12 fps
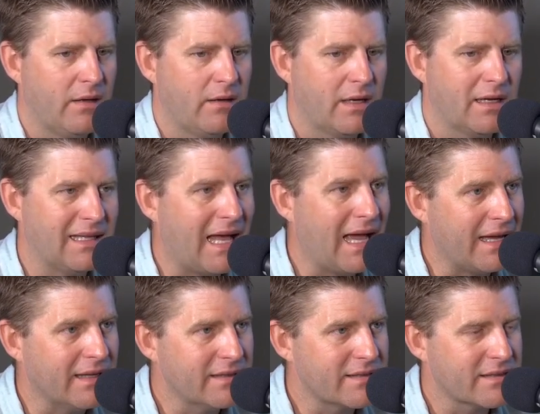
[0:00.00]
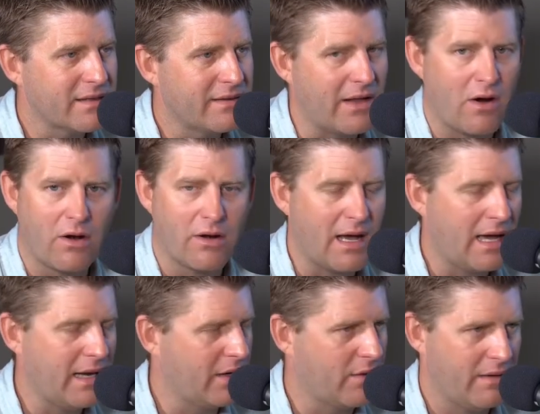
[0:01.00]
clients that are
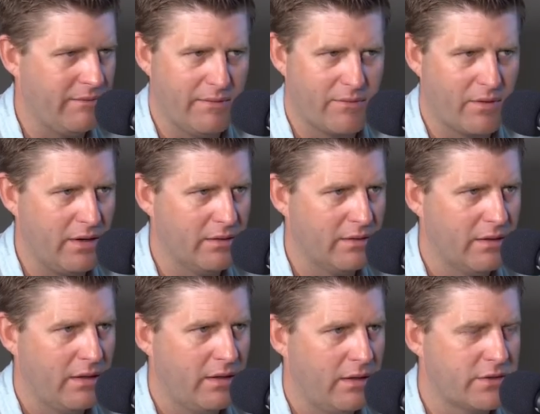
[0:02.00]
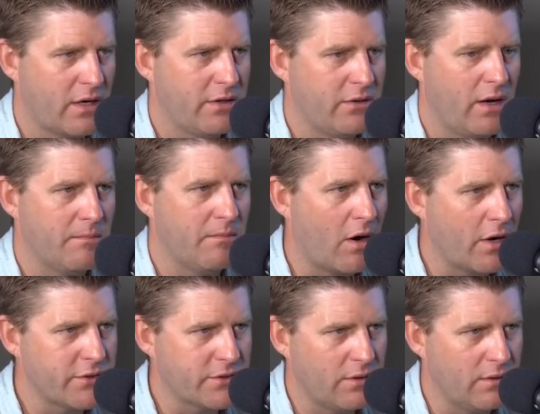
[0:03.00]
not a great fit for you. Yeah. You start doing
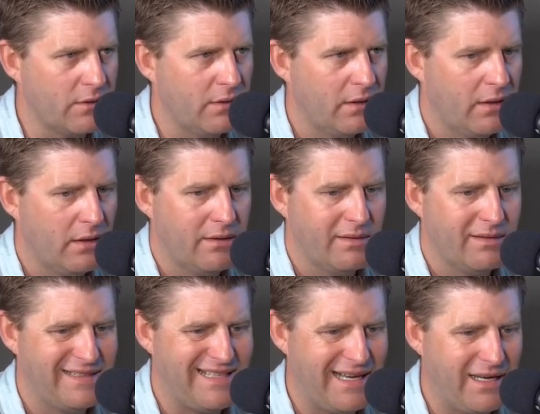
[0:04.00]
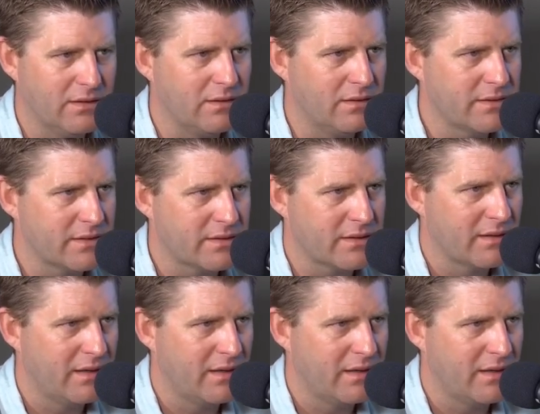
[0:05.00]
marginal deals